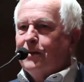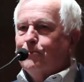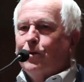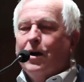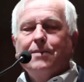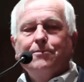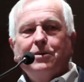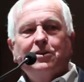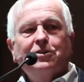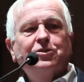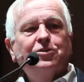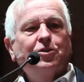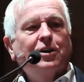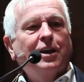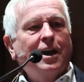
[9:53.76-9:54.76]
Prime
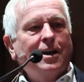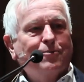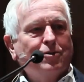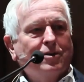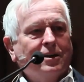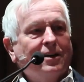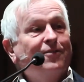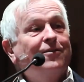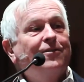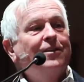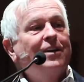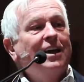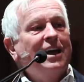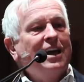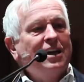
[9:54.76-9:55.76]
Minister Cameron of
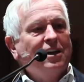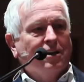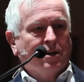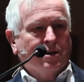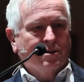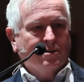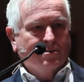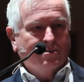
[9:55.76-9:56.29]
England,